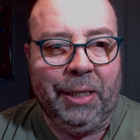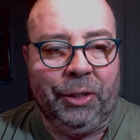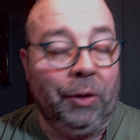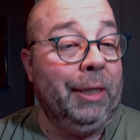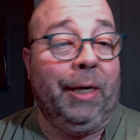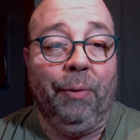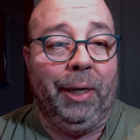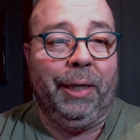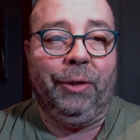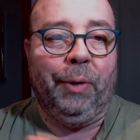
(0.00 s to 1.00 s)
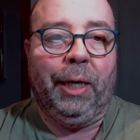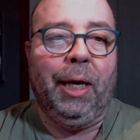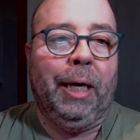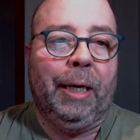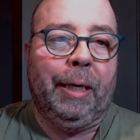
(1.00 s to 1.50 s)
So let's get right into it.
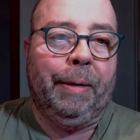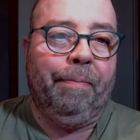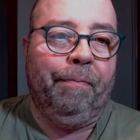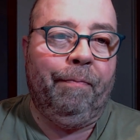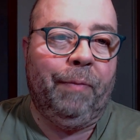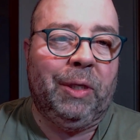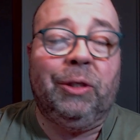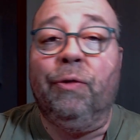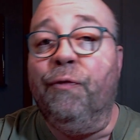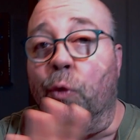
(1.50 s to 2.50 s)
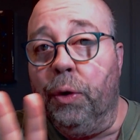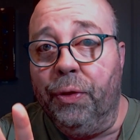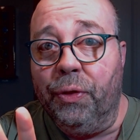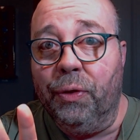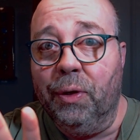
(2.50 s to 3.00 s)
Um, this is the
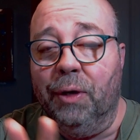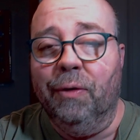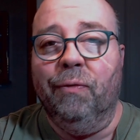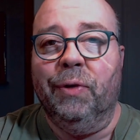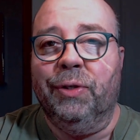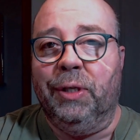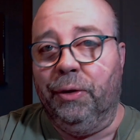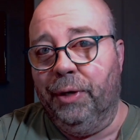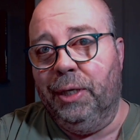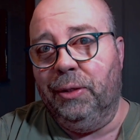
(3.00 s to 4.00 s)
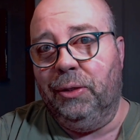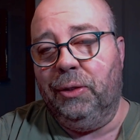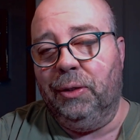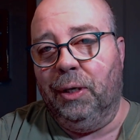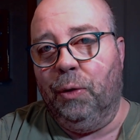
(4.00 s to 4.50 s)
fourth of a
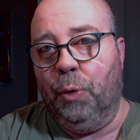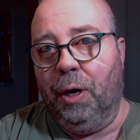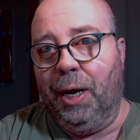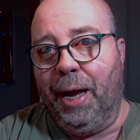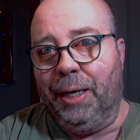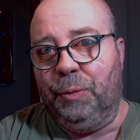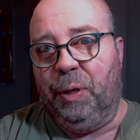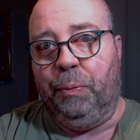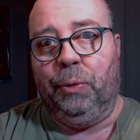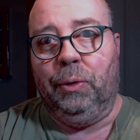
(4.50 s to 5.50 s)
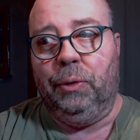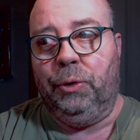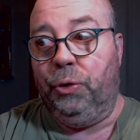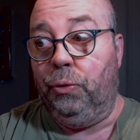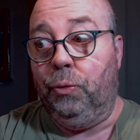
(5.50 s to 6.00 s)
series uh, where I ask people
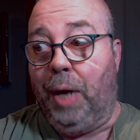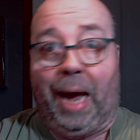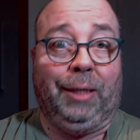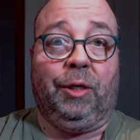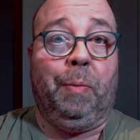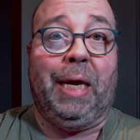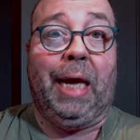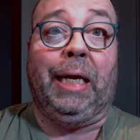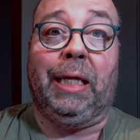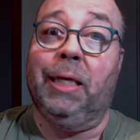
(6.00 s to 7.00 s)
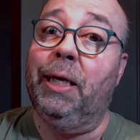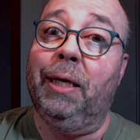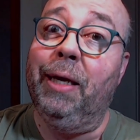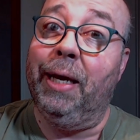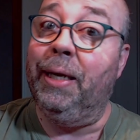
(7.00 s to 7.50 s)
to ask me
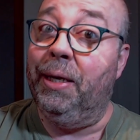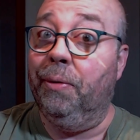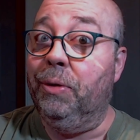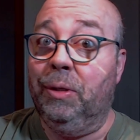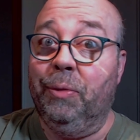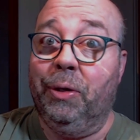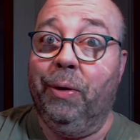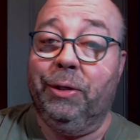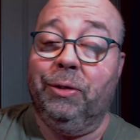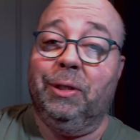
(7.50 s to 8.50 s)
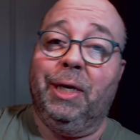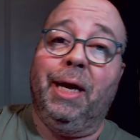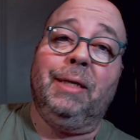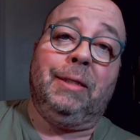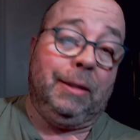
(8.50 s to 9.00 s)
anything, and here are some of the questions they
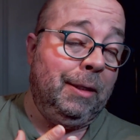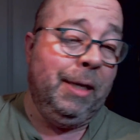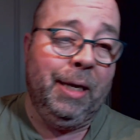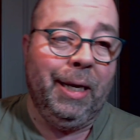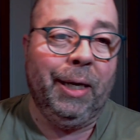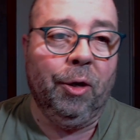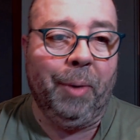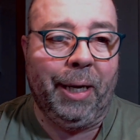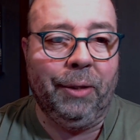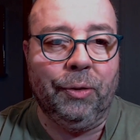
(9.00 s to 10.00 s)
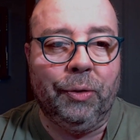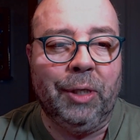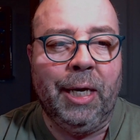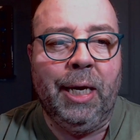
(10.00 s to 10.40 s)
asked, and here are my answers.